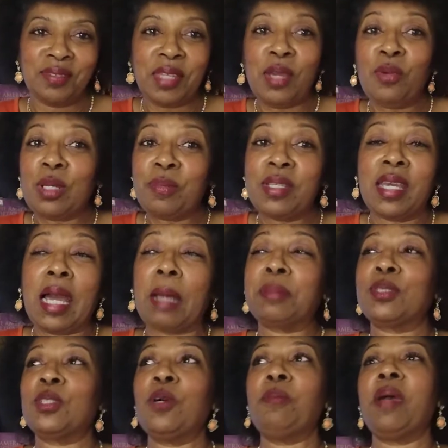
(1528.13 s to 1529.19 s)
They want to be
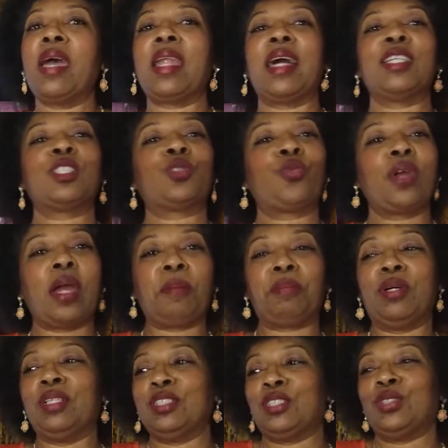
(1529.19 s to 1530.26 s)
cops so bad. I swear I
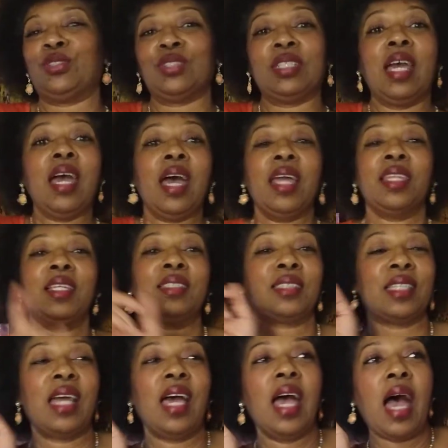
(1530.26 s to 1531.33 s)
bush you.
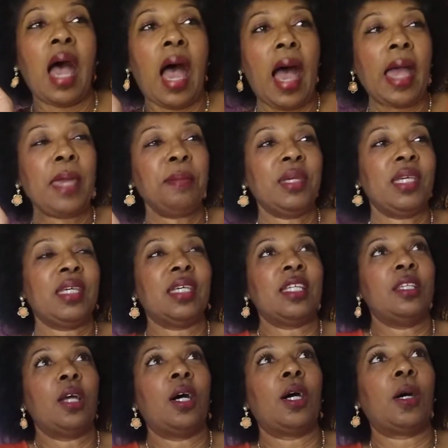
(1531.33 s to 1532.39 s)
Listen, I'm
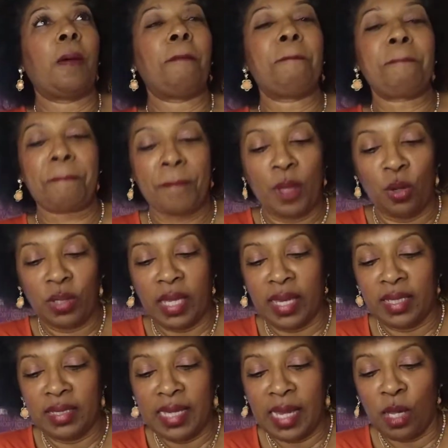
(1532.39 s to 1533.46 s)
in
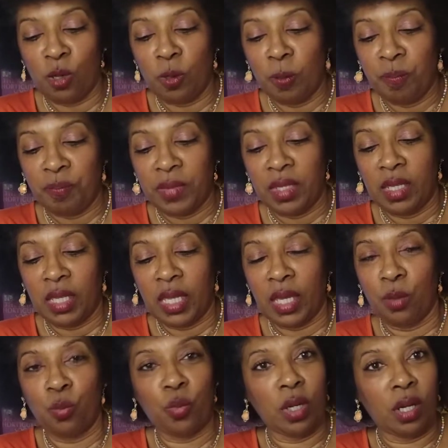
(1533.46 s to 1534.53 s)
okay, now
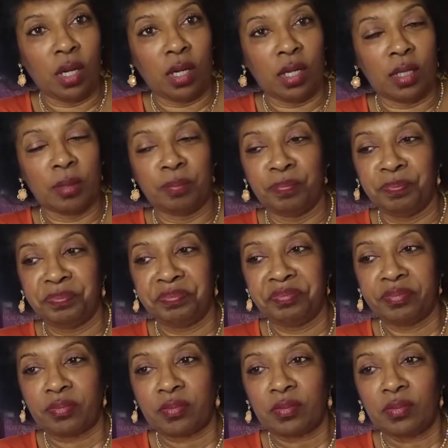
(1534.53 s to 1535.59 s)
uh
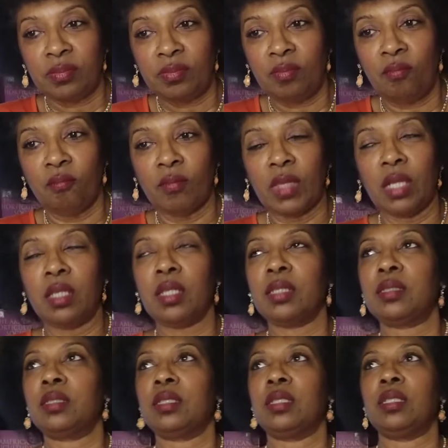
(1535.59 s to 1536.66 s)

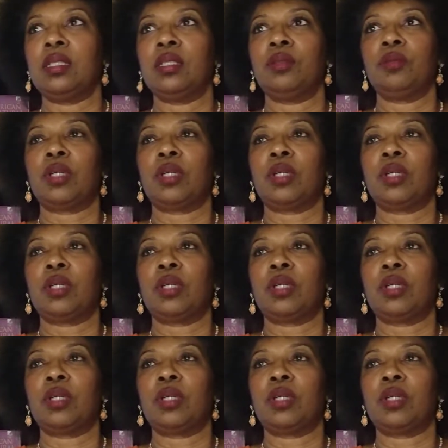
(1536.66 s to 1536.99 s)
let's see.